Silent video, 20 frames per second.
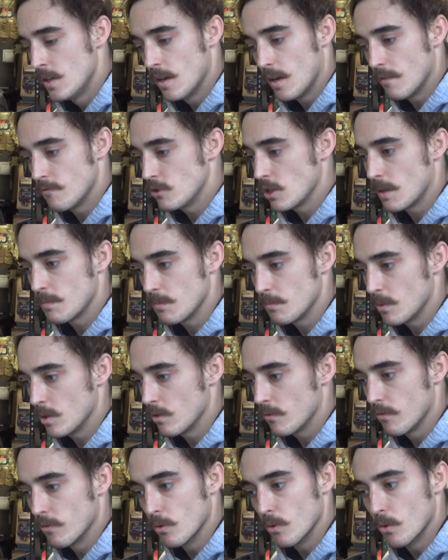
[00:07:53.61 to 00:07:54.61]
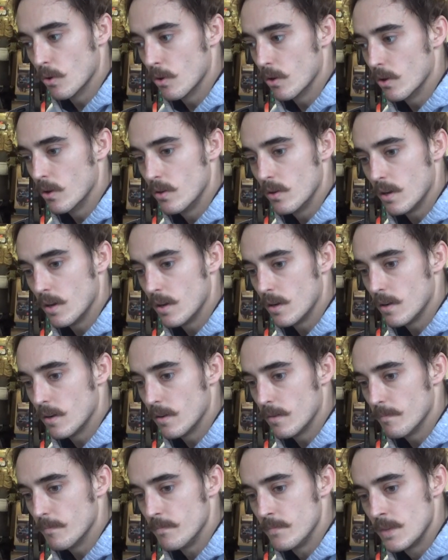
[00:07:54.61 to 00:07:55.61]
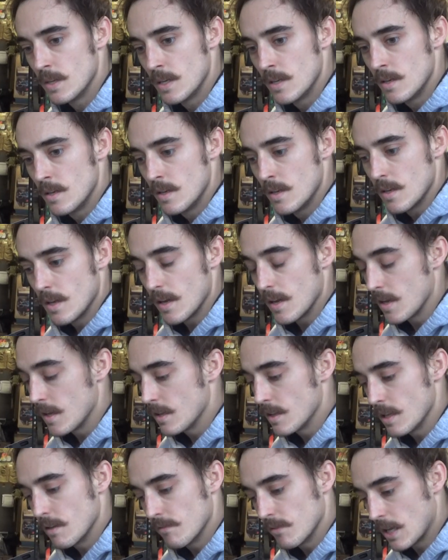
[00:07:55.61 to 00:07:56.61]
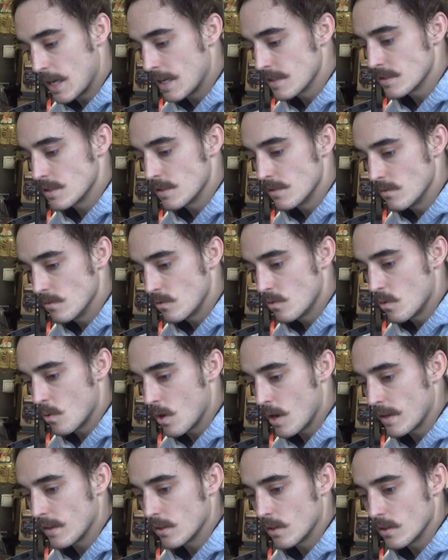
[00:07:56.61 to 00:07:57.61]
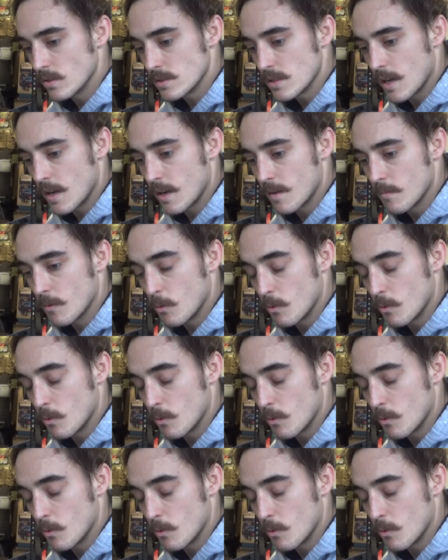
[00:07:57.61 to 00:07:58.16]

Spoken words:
I've dropped them on the floor, and they've lasted quite a long time.